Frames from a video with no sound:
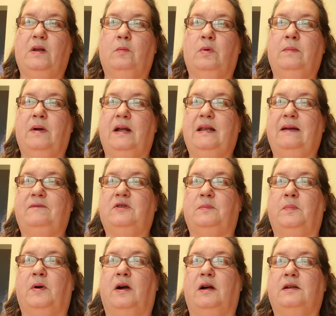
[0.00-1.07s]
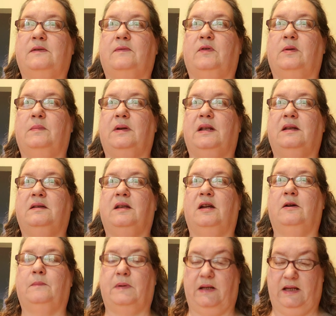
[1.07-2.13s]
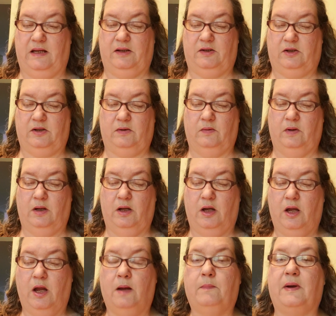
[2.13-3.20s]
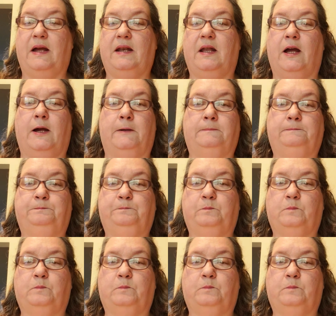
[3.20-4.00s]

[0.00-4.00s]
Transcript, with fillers: We might have to pause for a minute. Nope, I hate to. But,